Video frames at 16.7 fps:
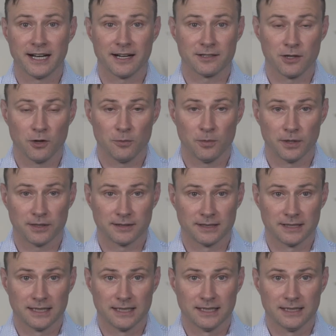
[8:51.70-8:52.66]
in October.
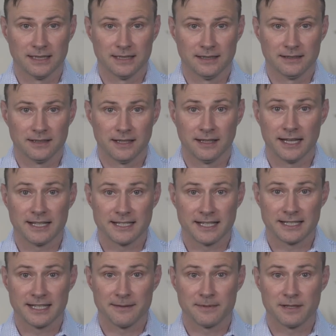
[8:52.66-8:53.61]
The latest
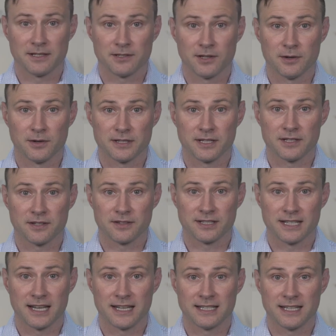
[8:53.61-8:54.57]
acceptance notices are
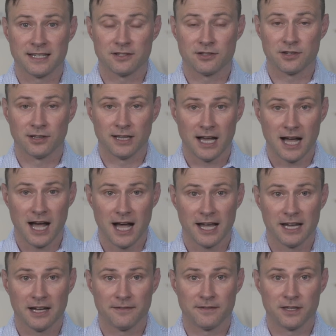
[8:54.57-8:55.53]
sent in
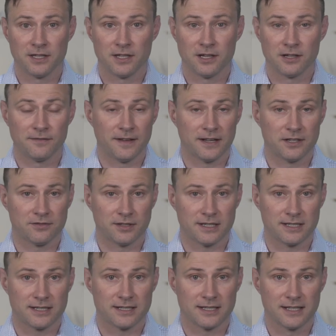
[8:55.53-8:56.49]
July of the year of
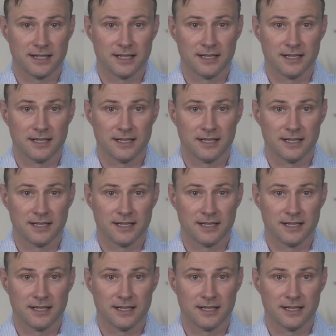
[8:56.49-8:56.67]
entrance.